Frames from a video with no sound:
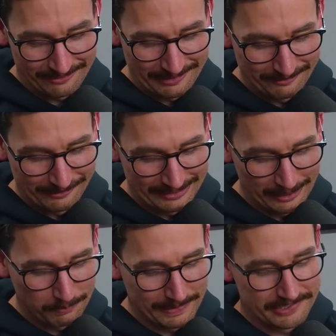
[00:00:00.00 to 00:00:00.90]
We
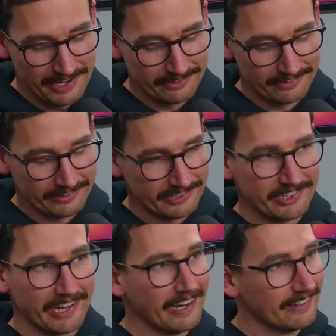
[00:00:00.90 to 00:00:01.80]
really appreciate all the
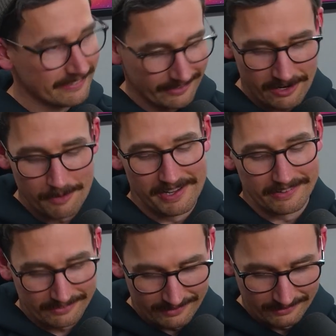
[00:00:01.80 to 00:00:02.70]
shares, the
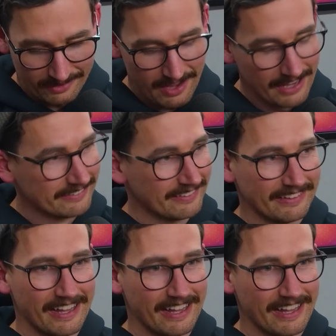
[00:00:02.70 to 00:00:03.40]
comments, the likes.